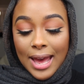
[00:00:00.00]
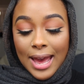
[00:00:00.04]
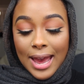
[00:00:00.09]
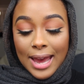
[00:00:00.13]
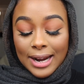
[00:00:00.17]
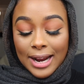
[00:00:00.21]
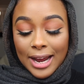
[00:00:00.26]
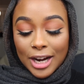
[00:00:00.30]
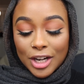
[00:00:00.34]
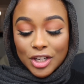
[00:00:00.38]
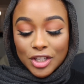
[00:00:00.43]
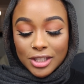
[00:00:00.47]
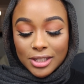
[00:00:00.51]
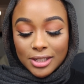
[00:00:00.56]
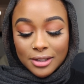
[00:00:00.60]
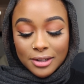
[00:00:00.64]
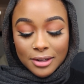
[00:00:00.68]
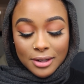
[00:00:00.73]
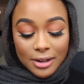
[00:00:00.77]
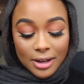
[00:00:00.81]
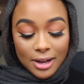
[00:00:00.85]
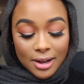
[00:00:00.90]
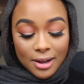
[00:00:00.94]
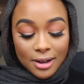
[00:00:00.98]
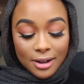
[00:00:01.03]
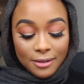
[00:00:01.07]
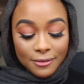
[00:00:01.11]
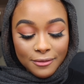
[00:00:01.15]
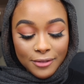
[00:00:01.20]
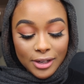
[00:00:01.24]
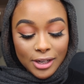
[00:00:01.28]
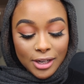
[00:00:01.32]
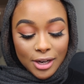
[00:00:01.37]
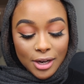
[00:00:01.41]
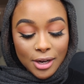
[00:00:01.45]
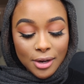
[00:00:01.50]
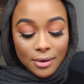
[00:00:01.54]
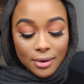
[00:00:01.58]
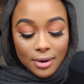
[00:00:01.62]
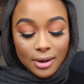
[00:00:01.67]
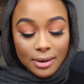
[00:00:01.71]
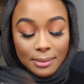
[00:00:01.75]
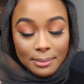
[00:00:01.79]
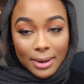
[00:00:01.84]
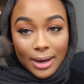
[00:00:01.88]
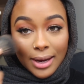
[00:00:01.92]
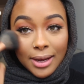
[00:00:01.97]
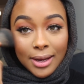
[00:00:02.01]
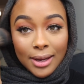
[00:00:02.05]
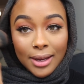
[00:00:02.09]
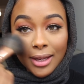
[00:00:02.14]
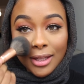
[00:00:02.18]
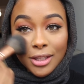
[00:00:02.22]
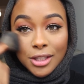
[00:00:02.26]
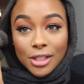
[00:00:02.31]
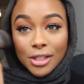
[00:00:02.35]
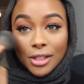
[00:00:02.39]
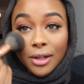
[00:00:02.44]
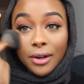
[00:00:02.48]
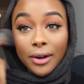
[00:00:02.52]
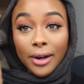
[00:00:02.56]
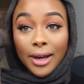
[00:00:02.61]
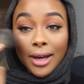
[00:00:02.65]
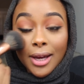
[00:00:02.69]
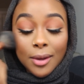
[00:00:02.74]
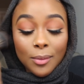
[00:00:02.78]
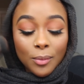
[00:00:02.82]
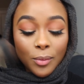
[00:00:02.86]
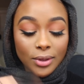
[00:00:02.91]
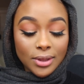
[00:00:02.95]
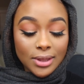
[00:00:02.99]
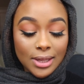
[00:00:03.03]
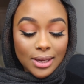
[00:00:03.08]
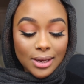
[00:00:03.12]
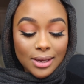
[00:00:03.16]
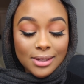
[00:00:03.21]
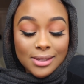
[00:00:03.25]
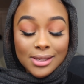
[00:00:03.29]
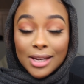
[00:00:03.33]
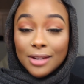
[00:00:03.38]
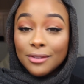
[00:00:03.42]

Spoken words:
And I actually did a video on my Instagram with this,